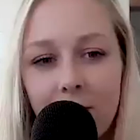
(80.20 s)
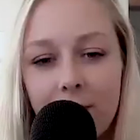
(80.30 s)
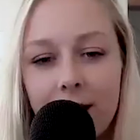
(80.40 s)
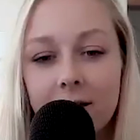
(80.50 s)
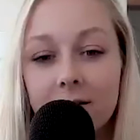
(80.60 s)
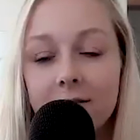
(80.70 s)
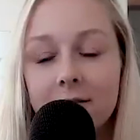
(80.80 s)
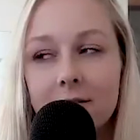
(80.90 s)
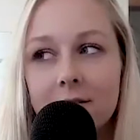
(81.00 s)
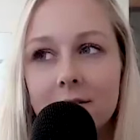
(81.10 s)
well,
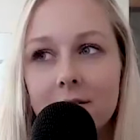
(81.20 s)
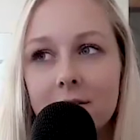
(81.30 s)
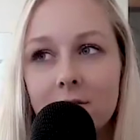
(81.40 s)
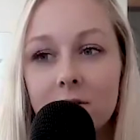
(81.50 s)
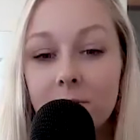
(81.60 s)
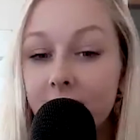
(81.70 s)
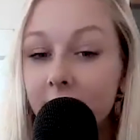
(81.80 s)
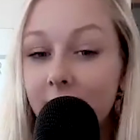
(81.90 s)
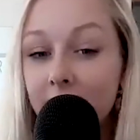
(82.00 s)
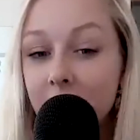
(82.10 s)
you better
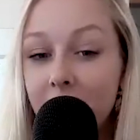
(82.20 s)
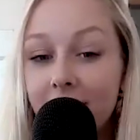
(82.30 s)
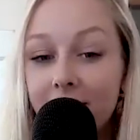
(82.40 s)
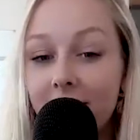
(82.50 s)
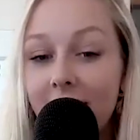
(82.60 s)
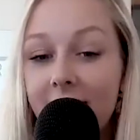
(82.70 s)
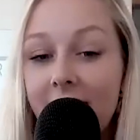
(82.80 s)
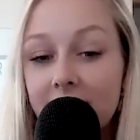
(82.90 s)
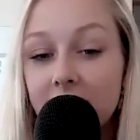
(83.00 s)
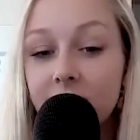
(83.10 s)
get better at
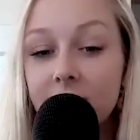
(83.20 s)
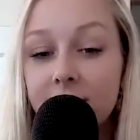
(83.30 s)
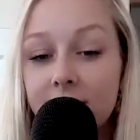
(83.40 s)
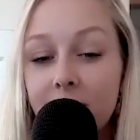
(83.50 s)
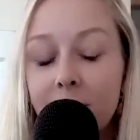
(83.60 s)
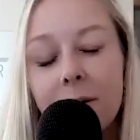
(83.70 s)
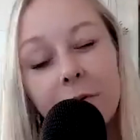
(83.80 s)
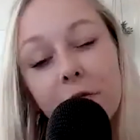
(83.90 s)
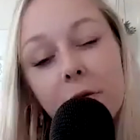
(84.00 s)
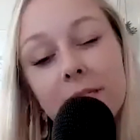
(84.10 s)
active listening. But
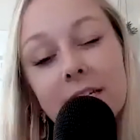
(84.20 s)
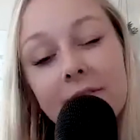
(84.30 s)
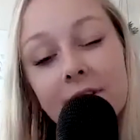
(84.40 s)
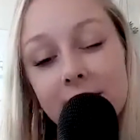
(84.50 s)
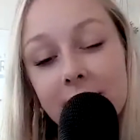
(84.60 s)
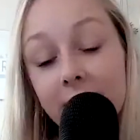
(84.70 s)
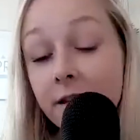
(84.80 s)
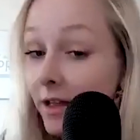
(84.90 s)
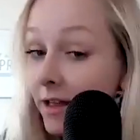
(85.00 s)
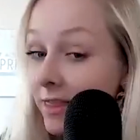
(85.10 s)
before we dive into
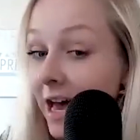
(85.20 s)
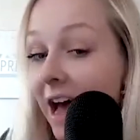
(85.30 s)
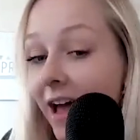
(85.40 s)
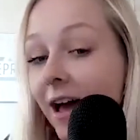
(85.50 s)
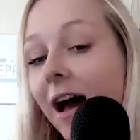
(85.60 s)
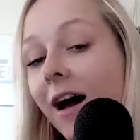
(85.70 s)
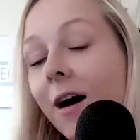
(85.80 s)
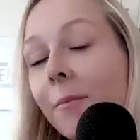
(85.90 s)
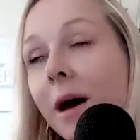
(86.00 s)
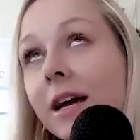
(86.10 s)
that,
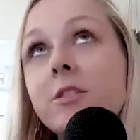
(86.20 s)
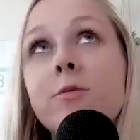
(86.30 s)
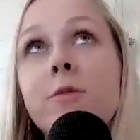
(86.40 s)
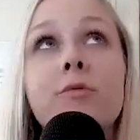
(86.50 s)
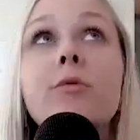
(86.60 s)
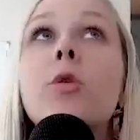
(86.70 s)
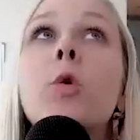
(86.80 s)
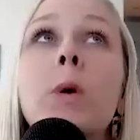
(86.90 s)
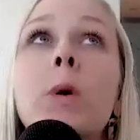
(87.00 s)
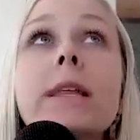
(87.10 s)
I do want to
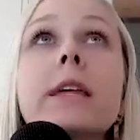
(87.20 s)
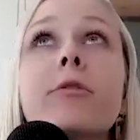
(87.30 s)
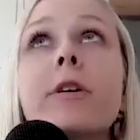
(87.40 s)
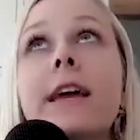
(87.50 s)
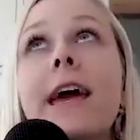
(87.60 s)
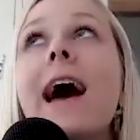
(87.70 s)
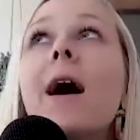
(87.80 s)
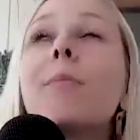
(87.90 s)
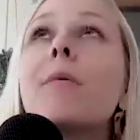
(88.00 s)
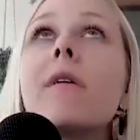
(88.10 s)
quickly
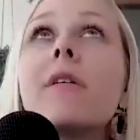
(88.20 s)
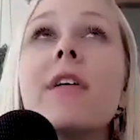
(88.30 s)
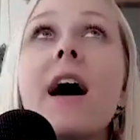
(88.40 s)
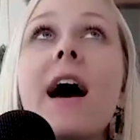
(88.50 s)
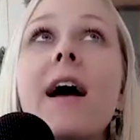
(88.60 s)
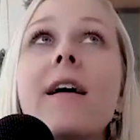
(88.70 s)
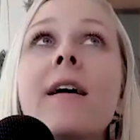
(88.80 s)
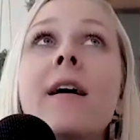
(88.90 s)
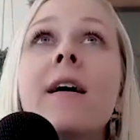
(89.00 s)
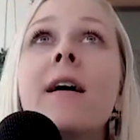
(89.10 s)
recap that
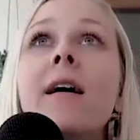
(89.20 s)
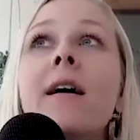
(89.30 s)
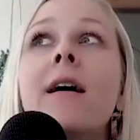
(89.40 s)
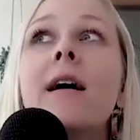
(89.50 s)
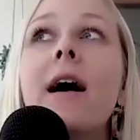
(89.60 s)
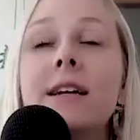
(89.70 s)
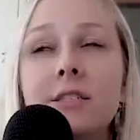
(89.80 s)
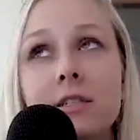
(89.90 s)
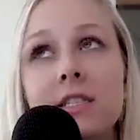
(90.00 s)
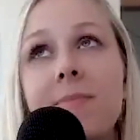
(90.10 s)
I
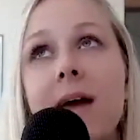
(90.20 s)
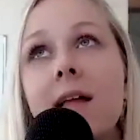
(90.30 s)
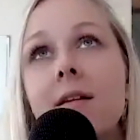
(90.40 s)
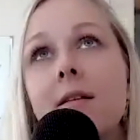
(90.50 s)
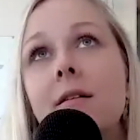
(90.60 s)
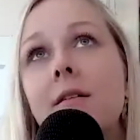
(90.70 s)
just spent